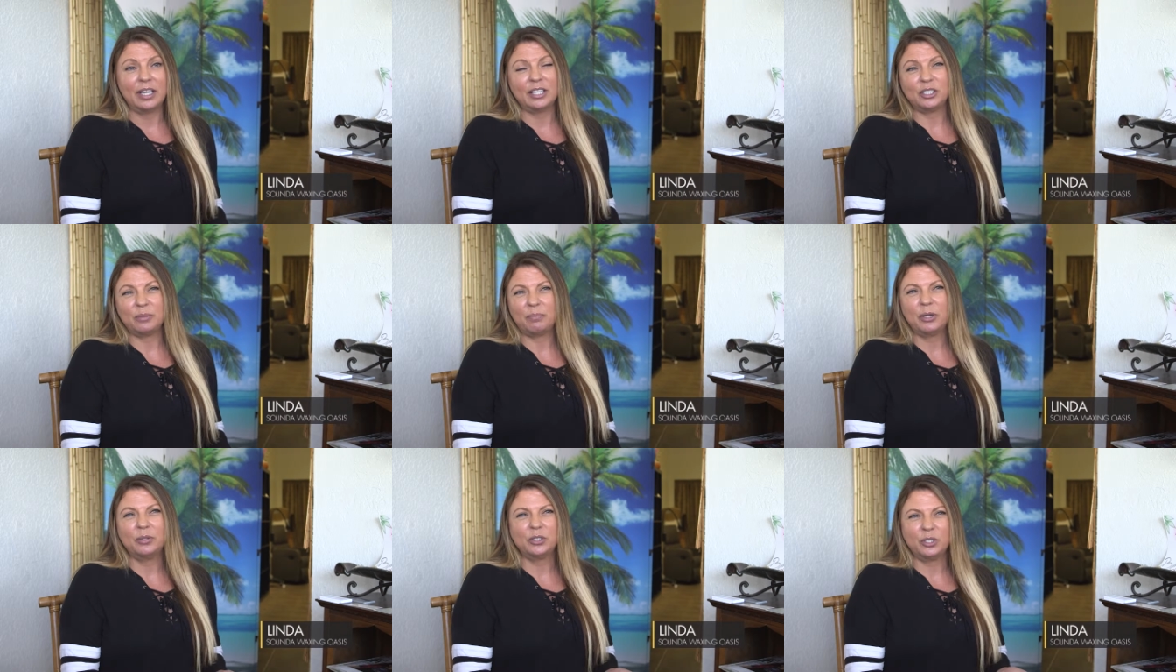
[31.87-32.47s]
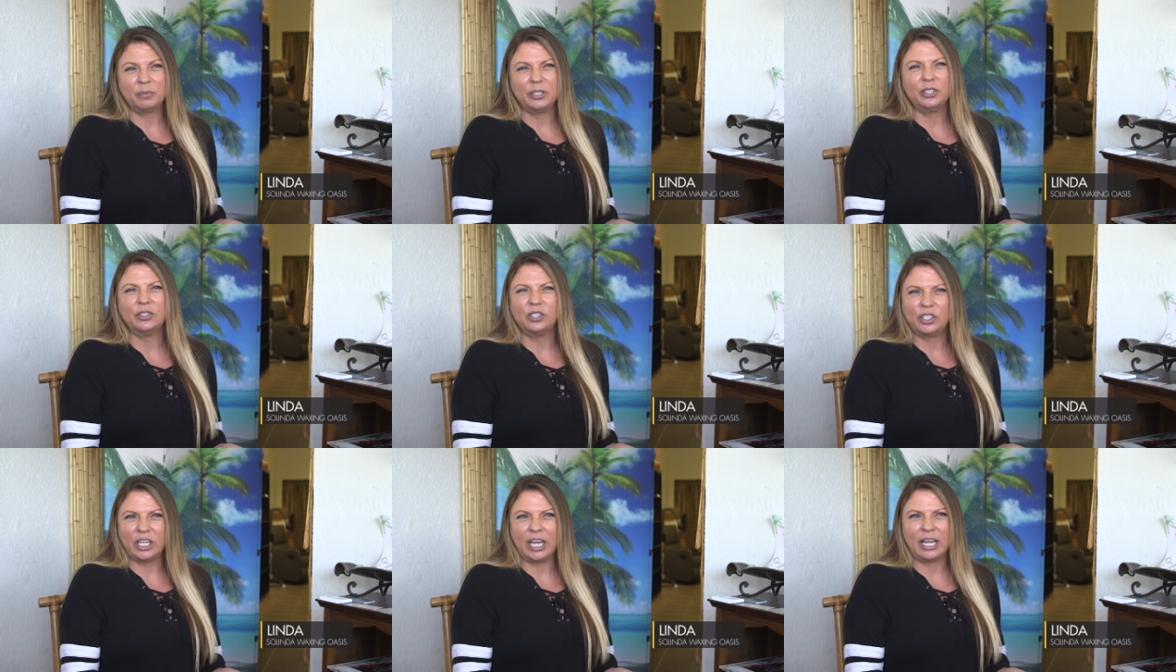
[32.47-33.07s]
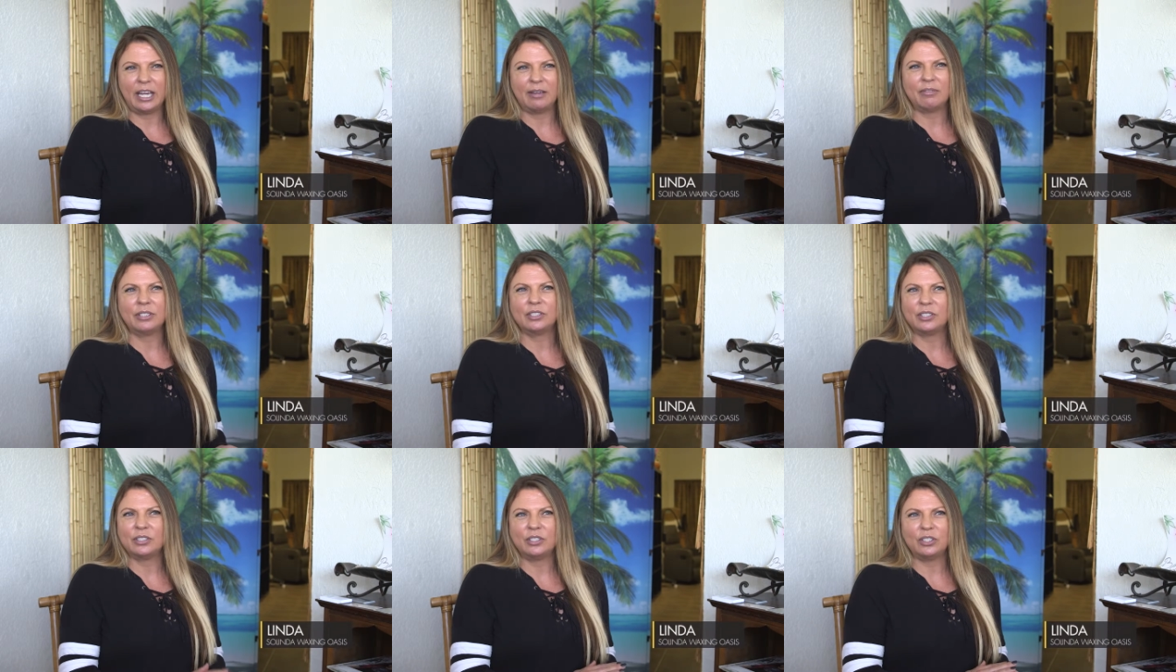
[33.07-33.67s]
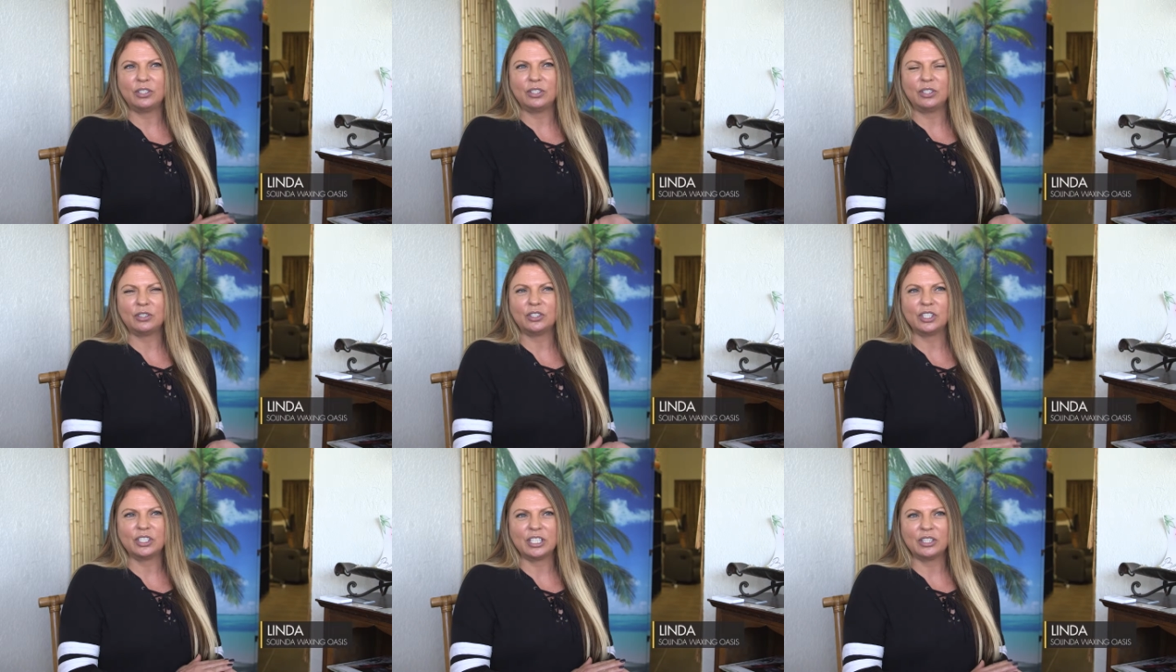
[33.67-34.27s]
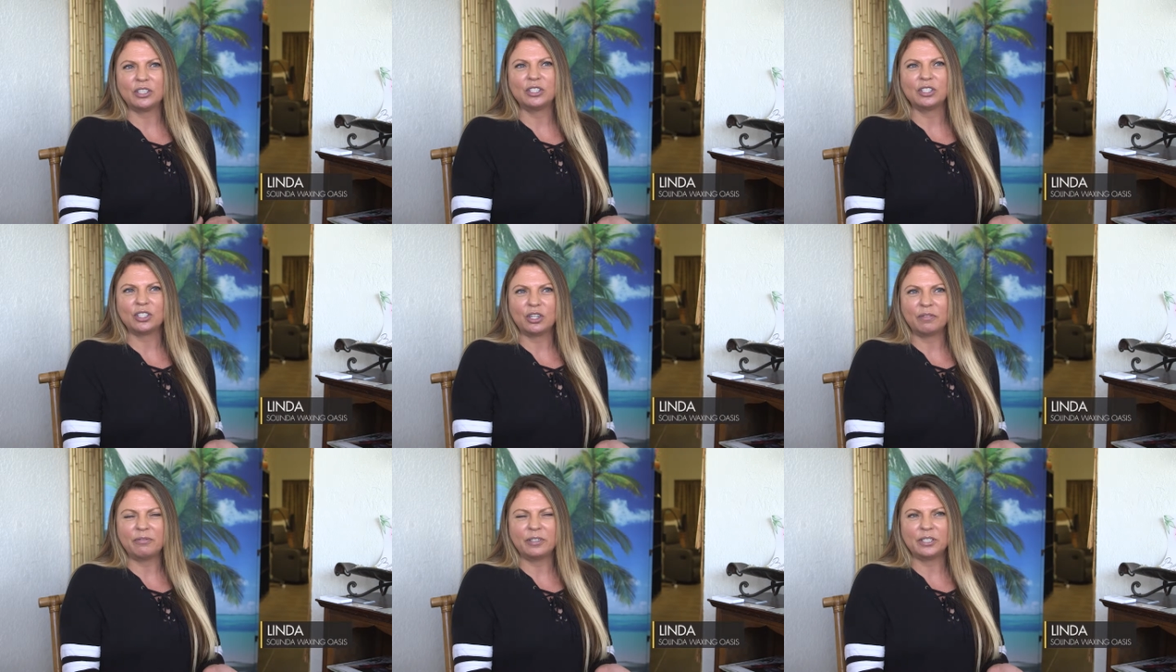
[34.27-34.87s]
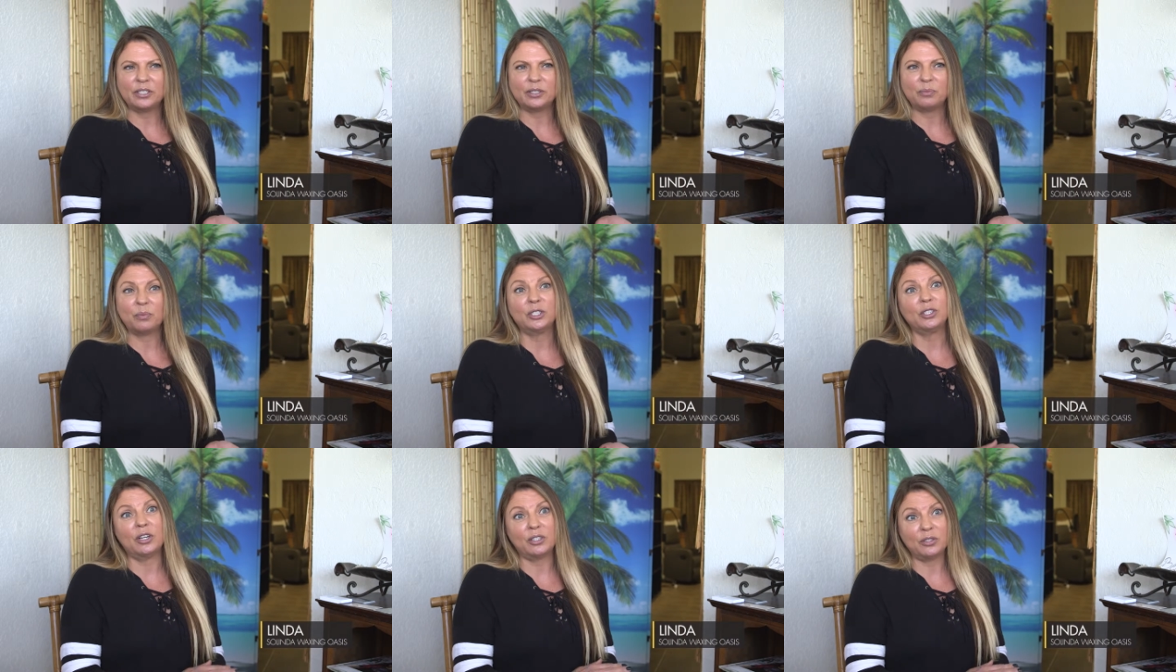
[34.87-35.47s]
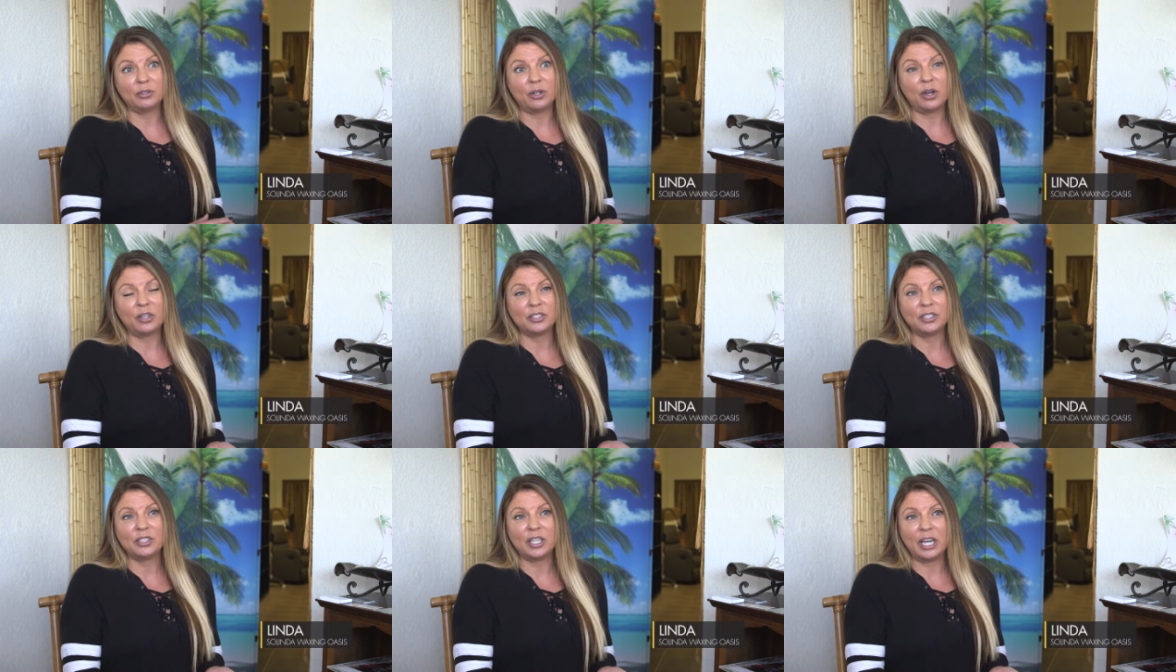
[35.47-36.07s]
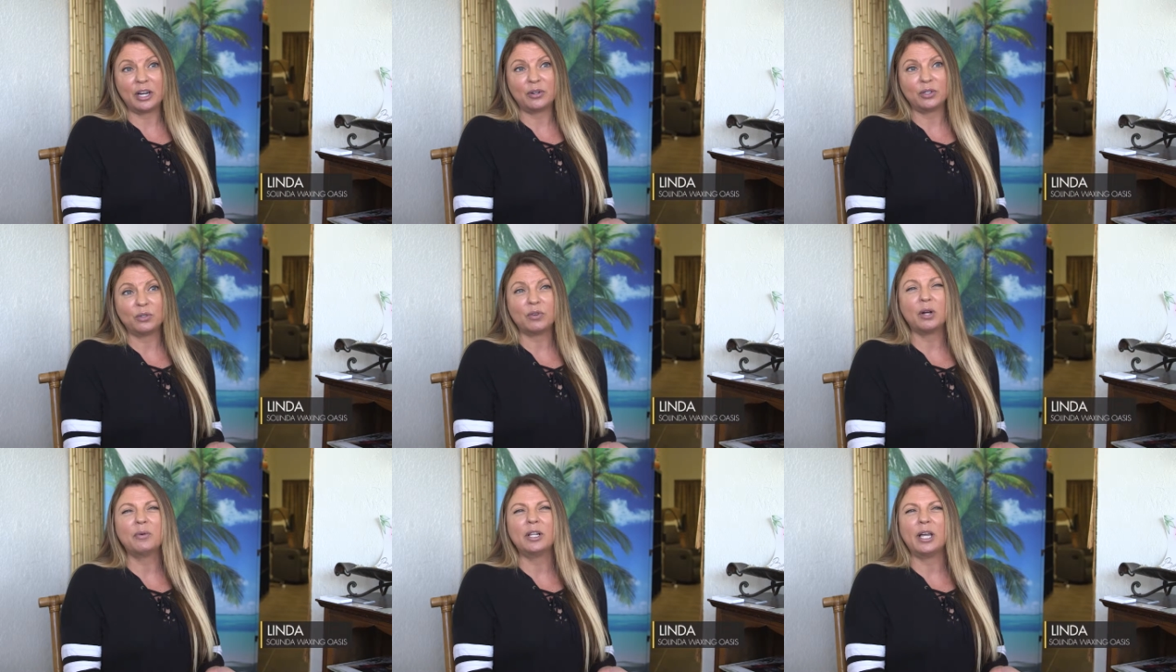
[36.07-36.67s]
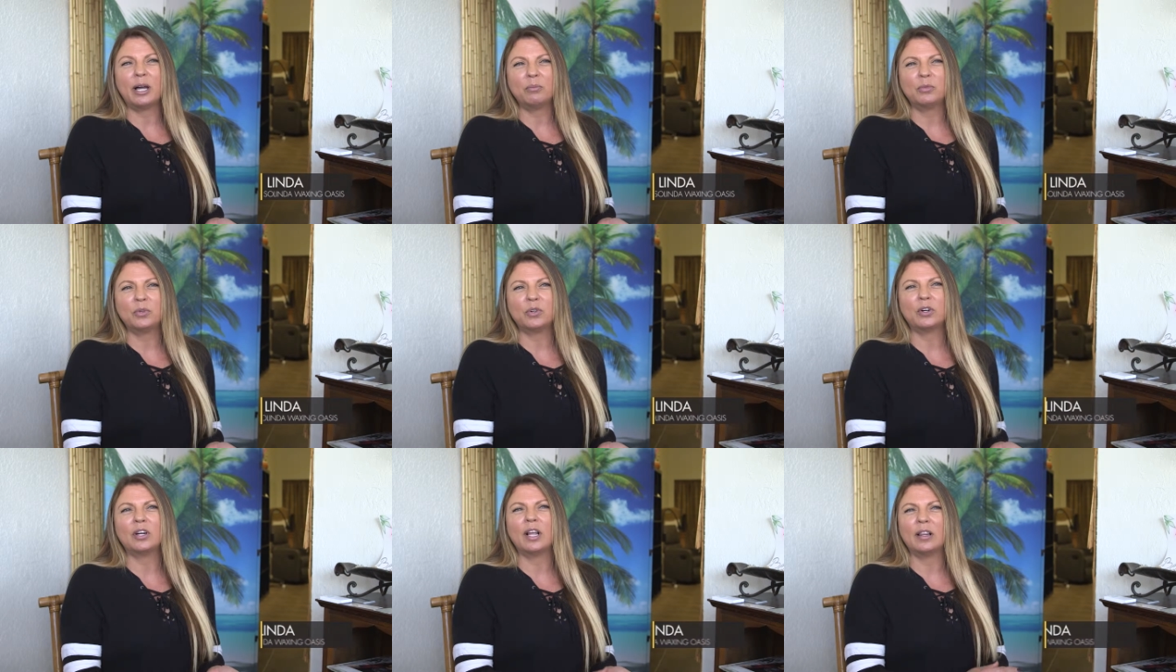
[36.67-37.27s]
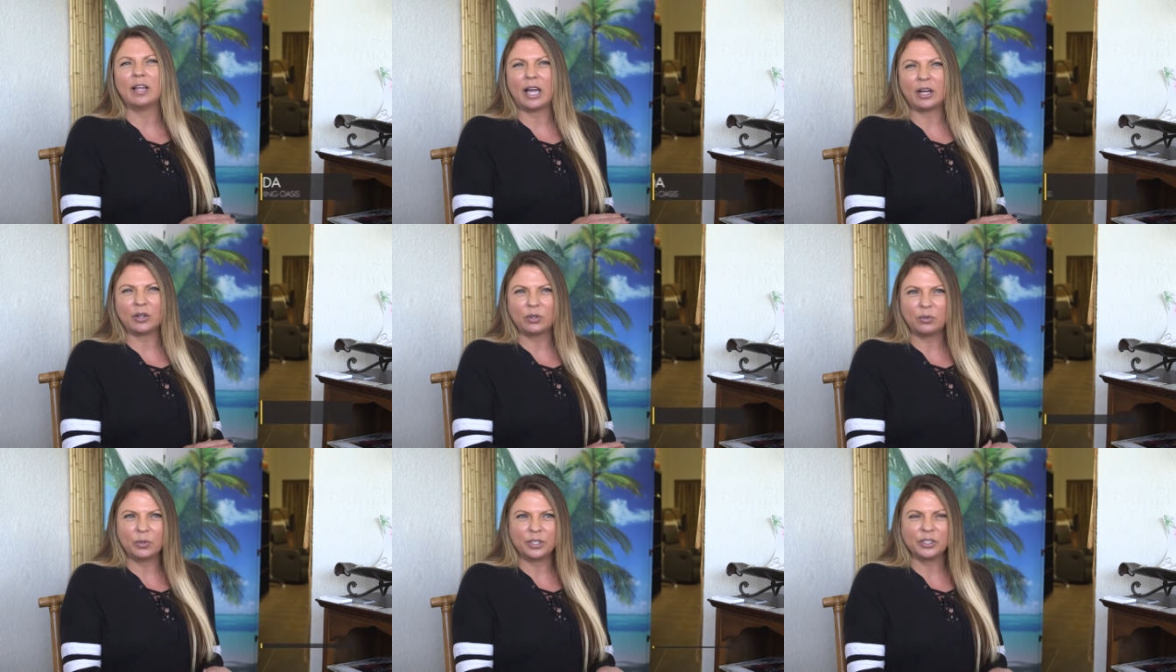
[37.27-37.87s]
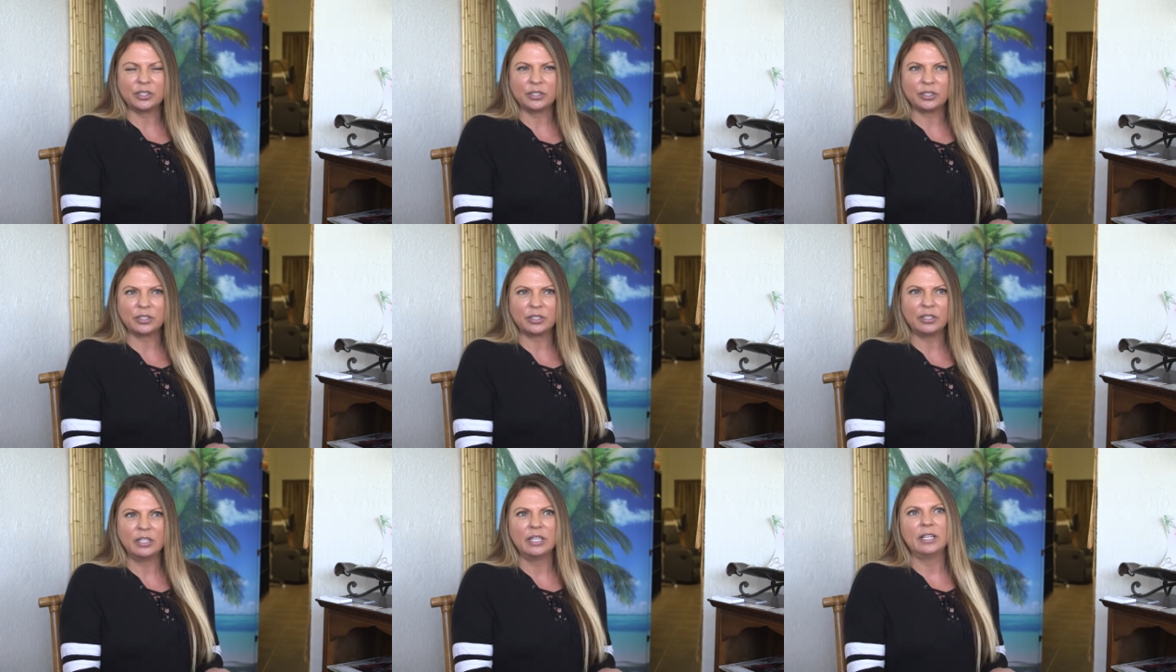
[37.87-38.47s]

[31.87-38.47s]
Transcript: as opposed to when you shave, it's, you, are just at the surface, which also causes the hair to grow a lot more, a lot coarser.